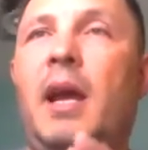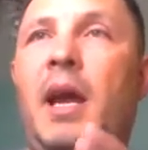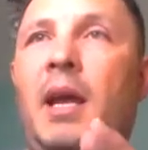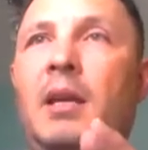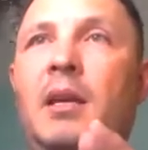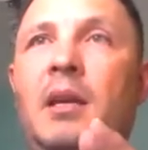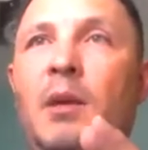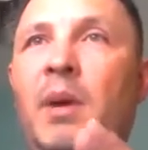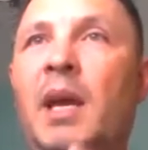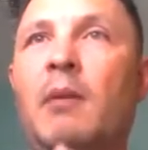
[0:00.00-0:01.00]
and
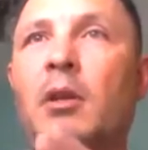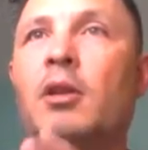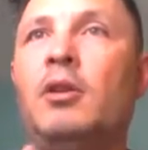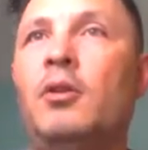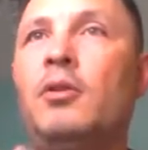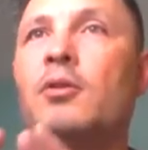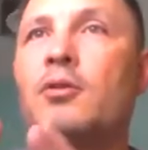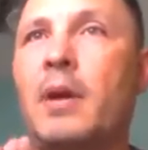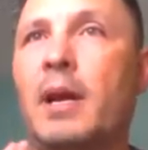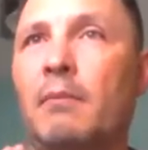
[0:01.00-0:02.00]
to be able to
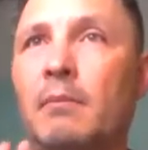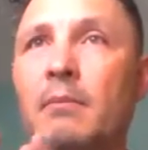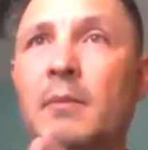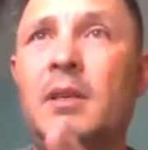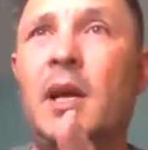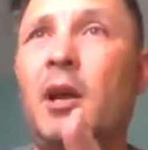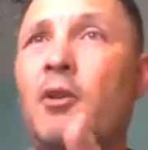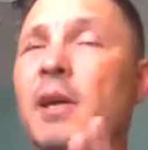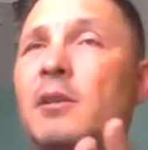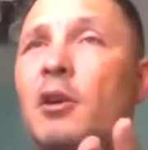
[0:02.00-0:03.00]
to
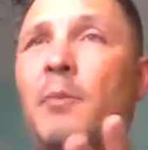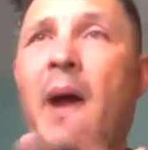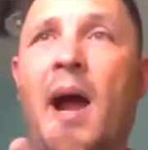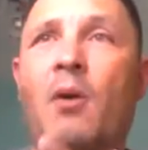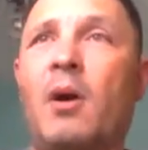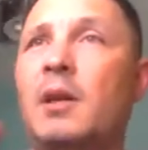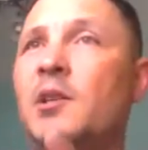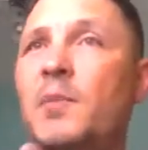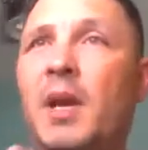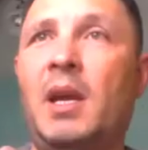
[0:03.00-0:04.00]
increase their power
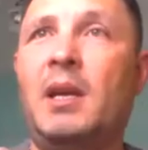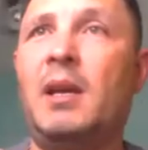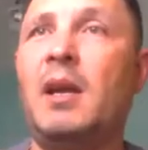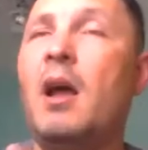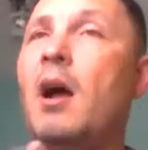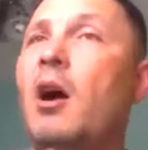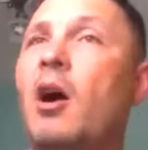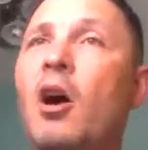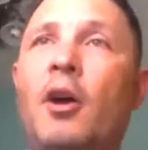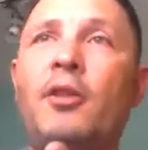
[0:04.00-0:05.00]
and speed
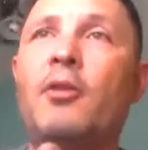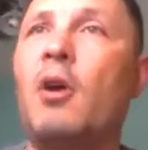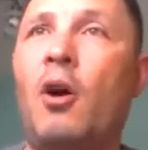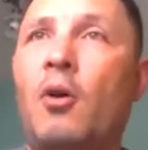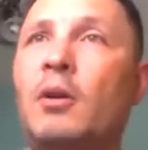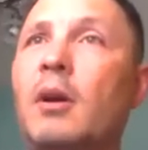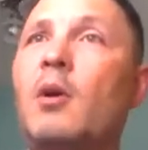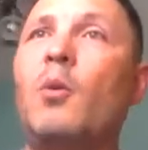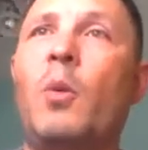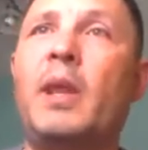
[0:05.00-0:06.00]
on their own
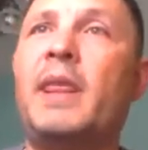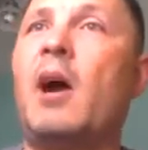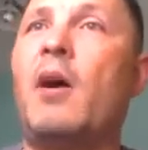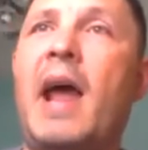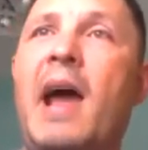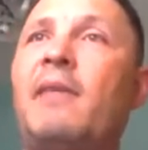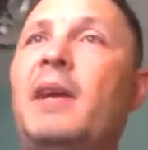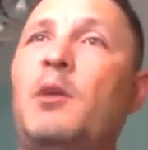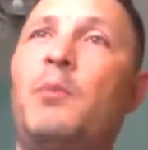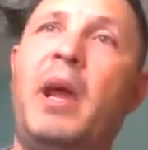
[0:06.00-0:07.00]
without
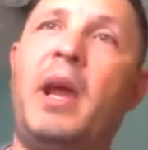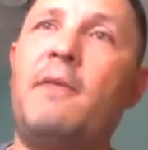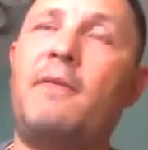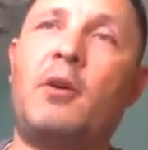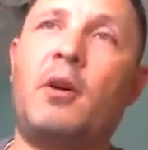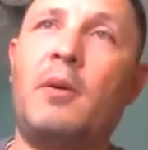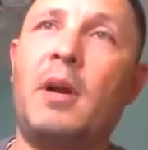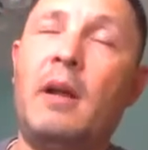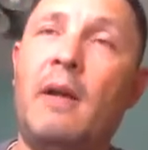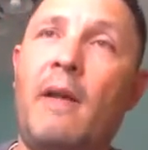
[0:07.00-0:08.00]
having to pay for
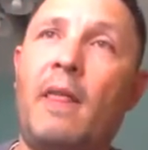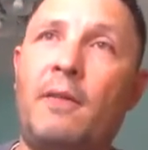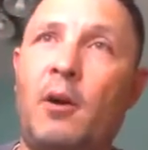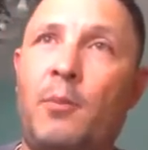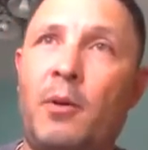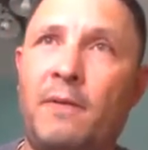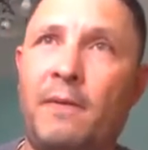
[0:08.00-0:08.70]
a